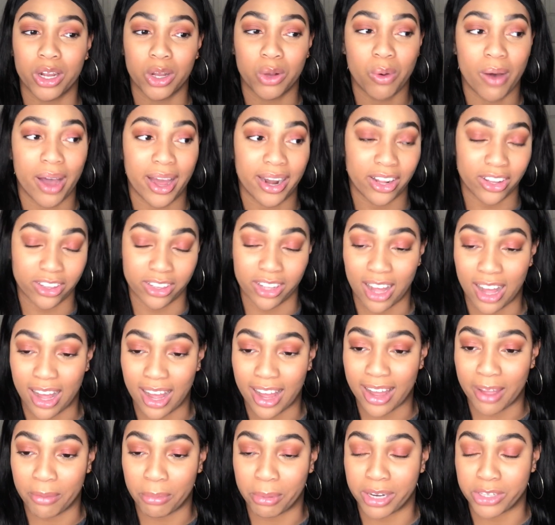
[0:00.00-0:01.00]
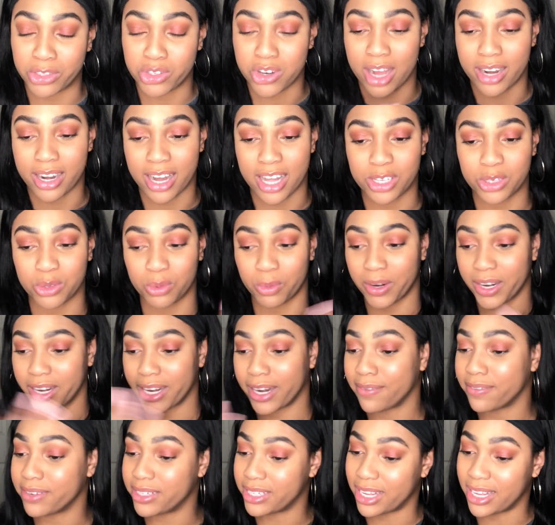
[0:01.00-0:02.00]
quite a lot, but I try not to wear it
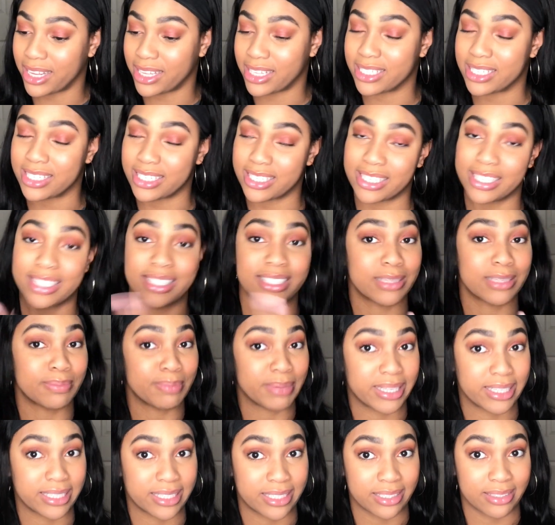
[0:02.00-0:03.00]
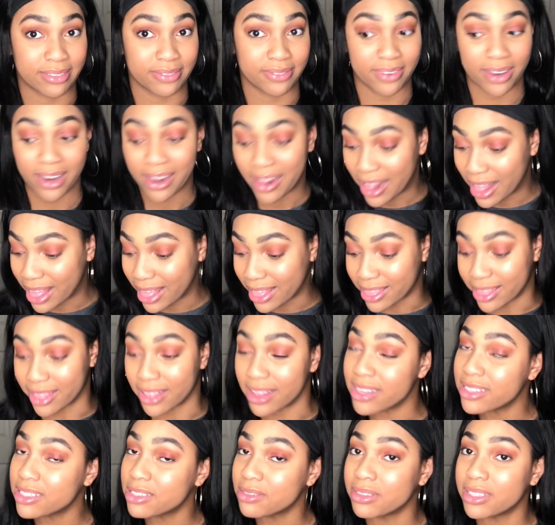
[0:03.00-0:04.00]
every day because it's expensive.
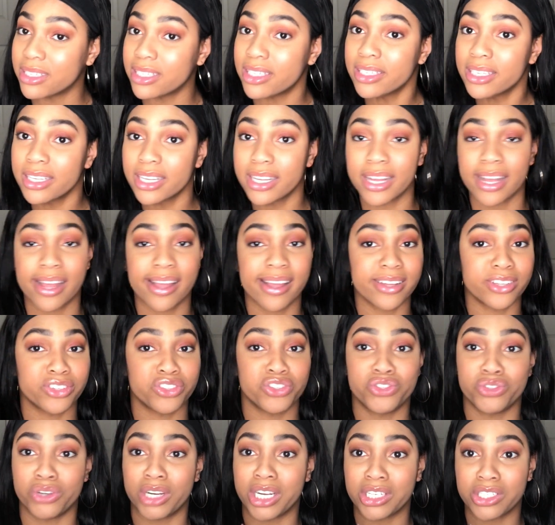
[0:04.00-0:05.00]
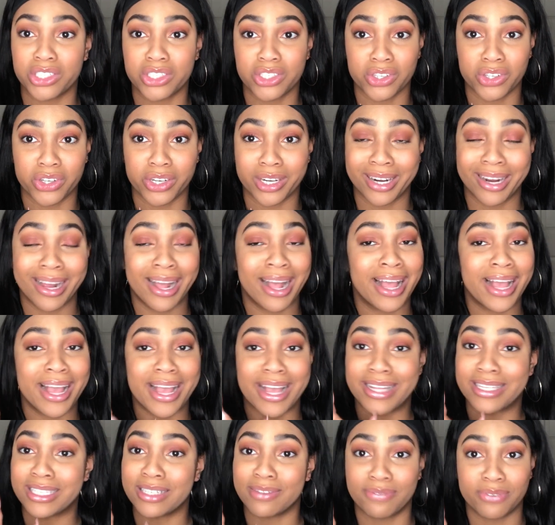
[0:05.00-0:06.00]
This one is drugstore.
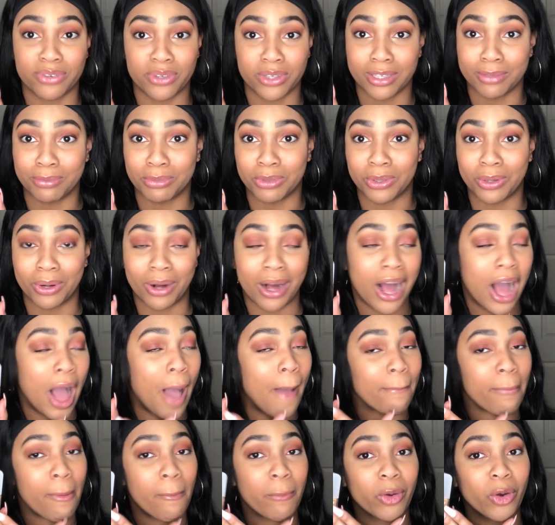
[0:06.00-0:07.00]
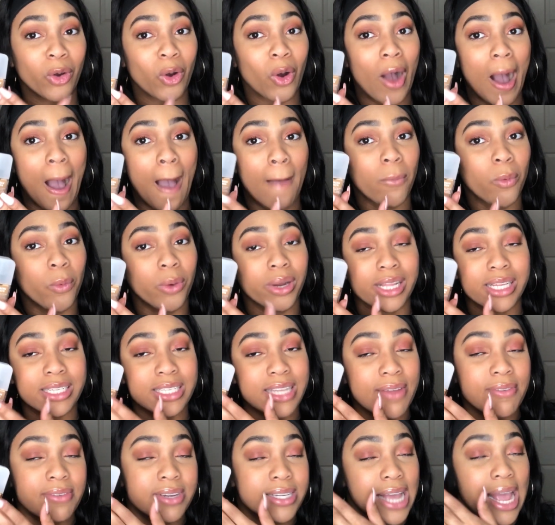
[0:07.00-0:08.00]
It's affordable. Baby girl, I'm gonna wear this
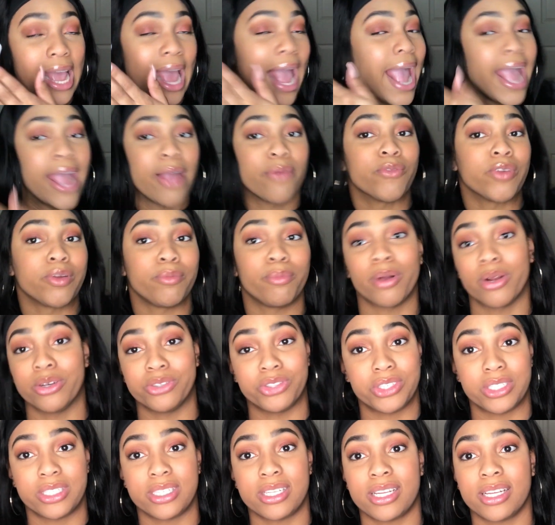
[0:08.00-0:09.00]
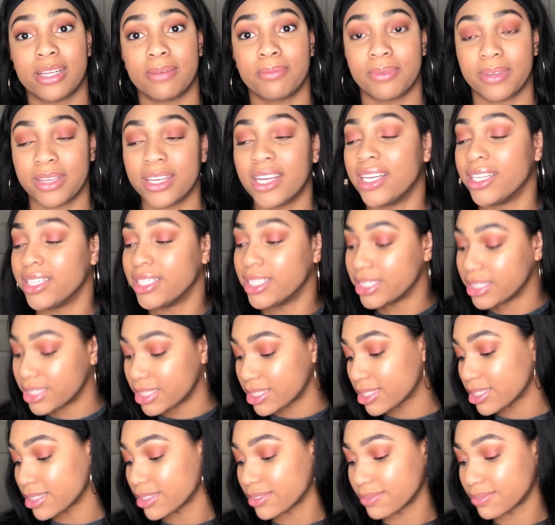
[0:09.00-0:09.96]
every day and repurchase it because